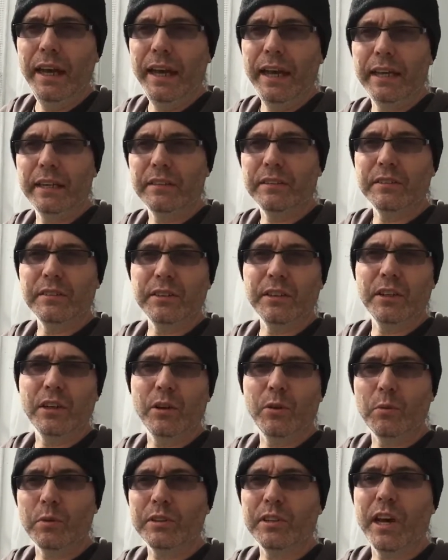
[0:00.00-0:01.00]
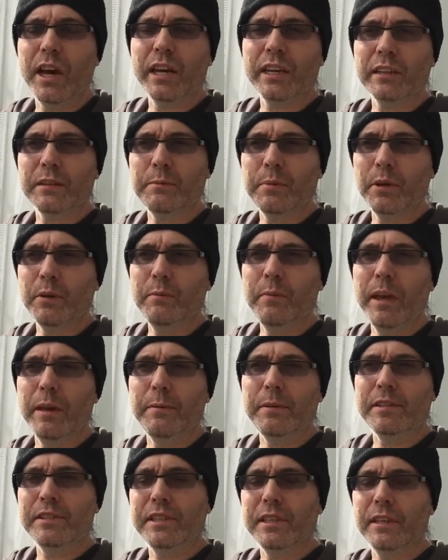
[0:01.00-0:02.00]
And, you know, we're talking about
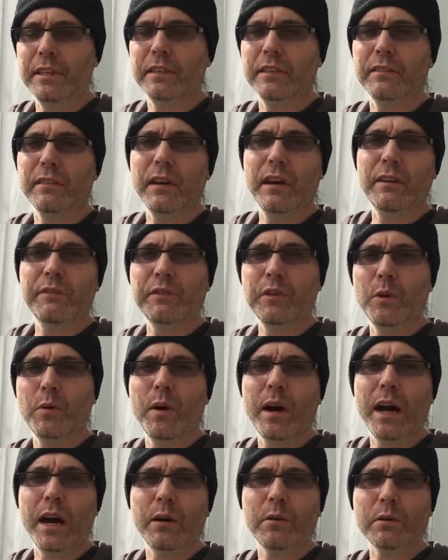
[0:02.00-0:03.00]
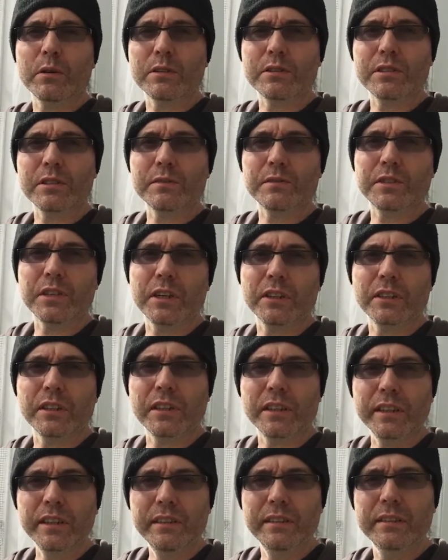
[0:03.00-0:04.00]
maybe seeing a few hours of
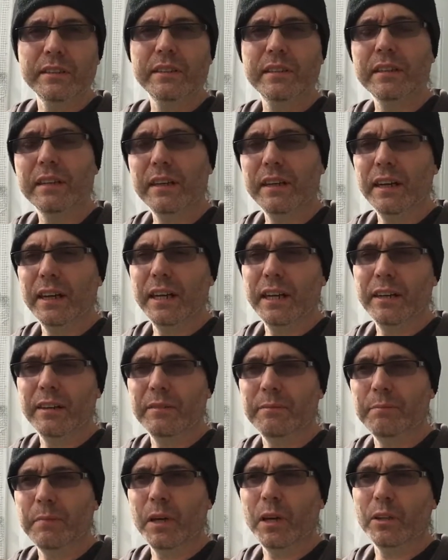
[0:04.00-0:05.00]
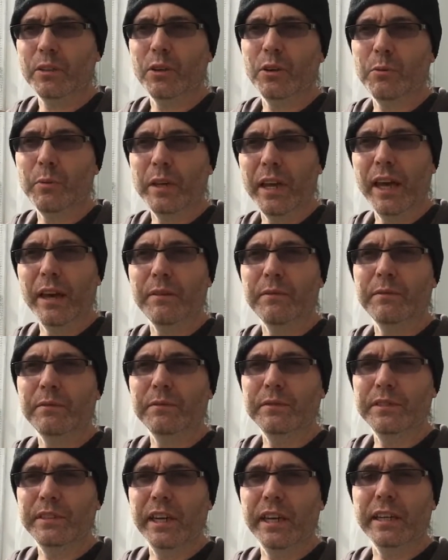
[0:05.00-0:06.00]
sunlight um, although we have
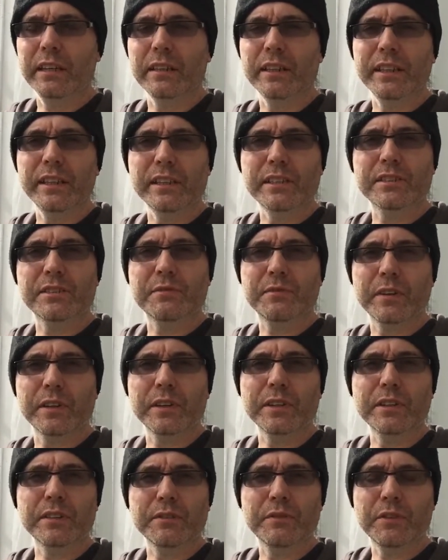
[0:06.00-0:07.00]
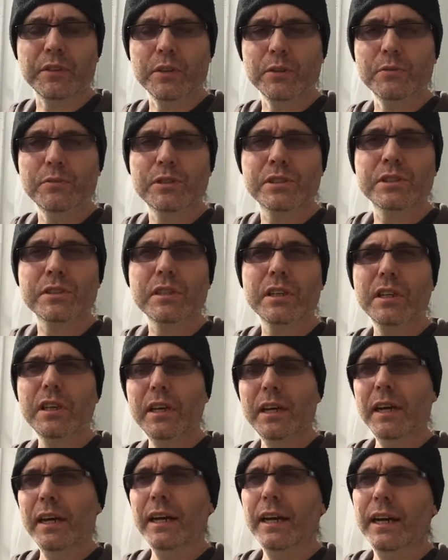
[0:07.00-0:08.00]
daylight, it's very diffuse.
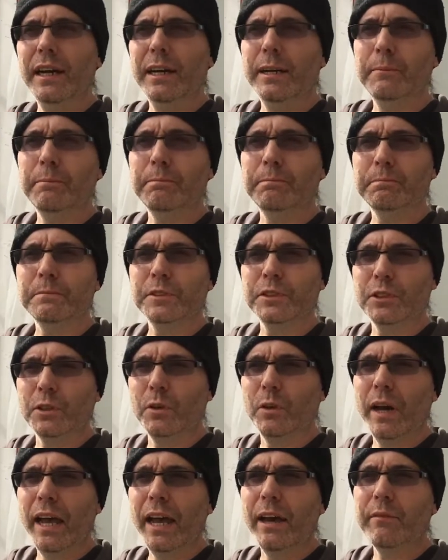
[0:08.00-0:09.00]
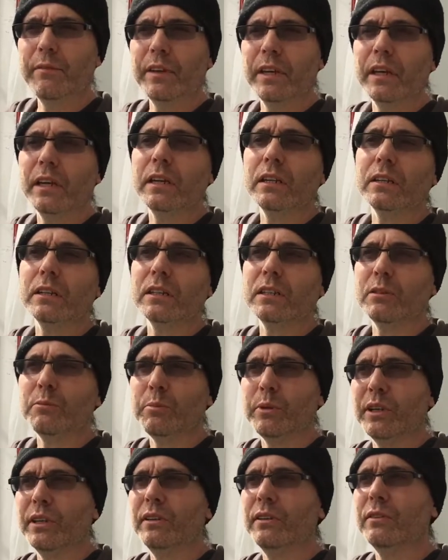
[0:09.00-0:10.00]
Um, so having a little
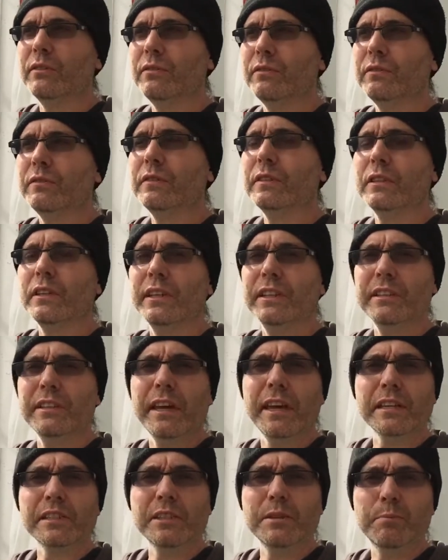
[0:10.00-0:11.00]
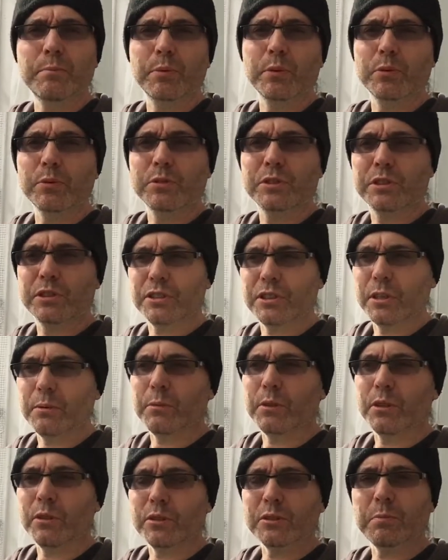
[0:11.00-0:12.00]
bit of light to actually boost
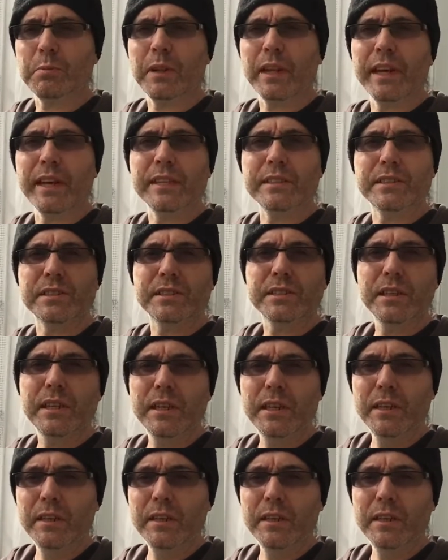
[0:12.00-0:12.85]
some of those plants.